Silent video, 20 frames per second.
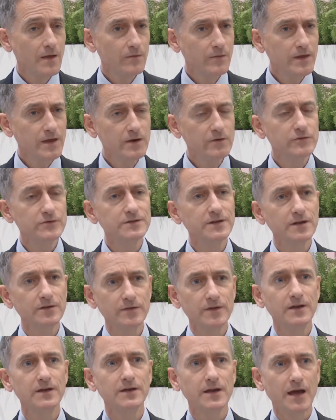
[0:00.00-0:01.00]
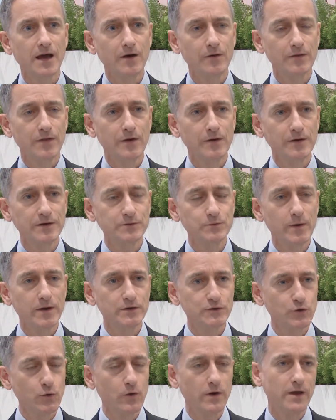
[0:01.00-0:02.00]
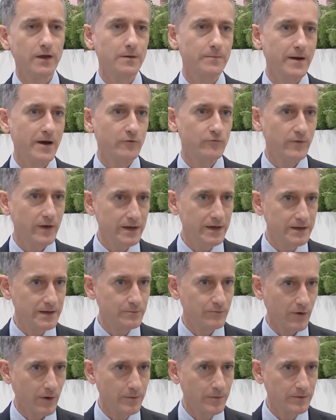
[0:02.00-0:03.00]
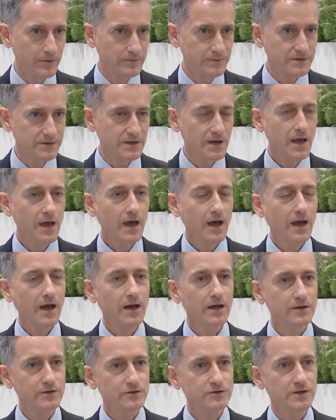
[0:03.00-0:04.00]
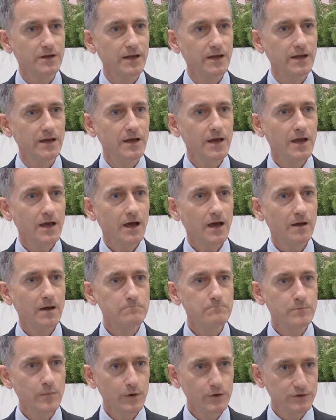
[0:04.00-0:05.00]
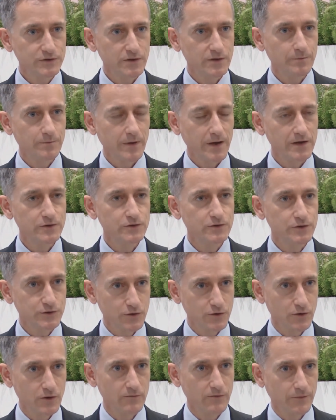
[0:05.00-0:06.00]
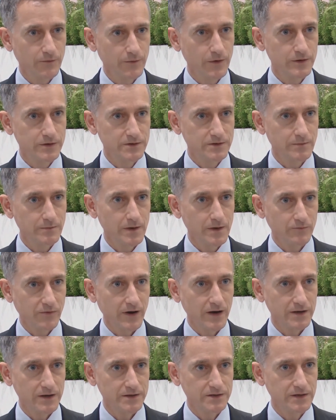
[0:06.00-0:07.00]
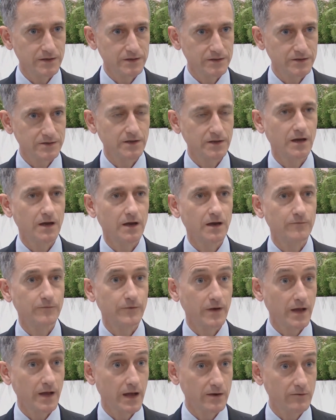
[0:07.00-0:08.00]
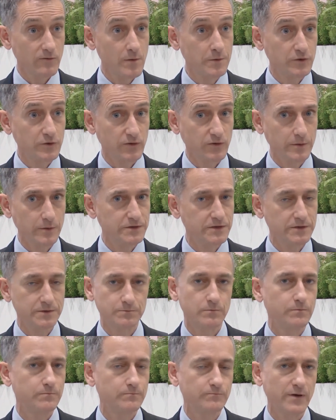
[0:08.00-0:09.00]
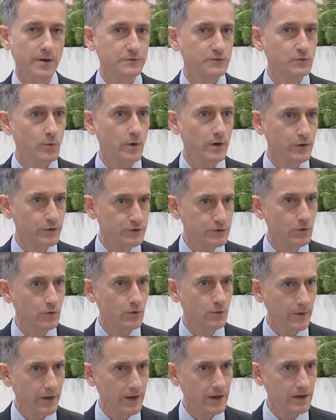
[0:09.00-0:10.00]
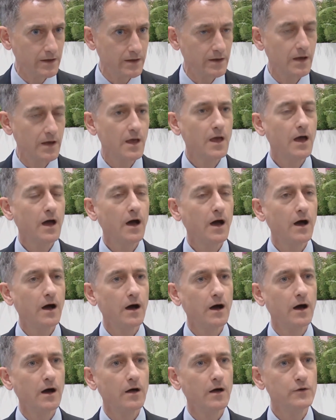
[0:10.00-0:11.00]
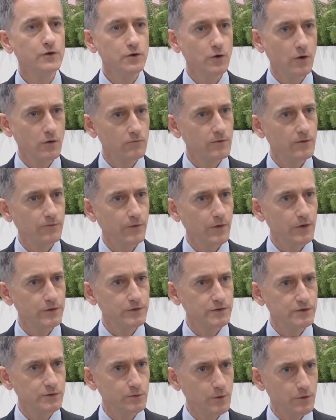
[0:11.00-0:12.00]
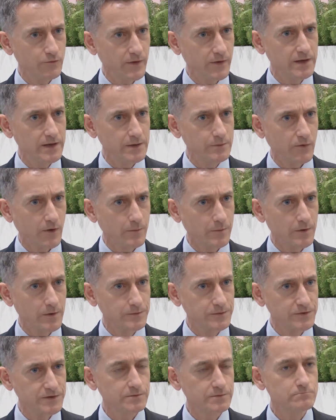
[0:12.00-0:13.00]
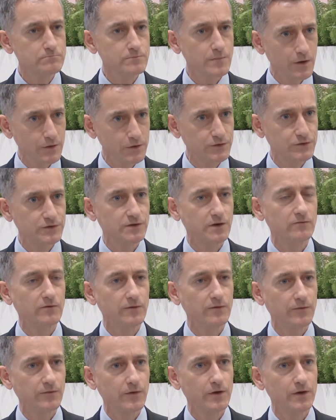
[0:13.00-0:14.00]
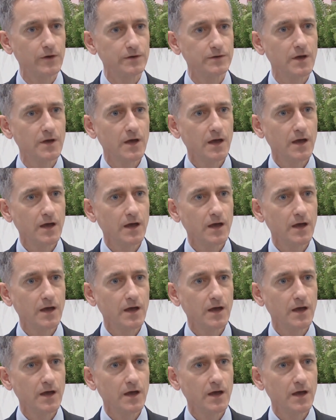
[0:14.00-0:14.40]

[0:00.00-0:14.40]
The interesting thing now, though, is we're talking about reading problems. Actually, most of the patients who are referred to my practice for colorimetry, which is perhaps 1 or 2 a week, are not referred to do with reading problems. Most are referred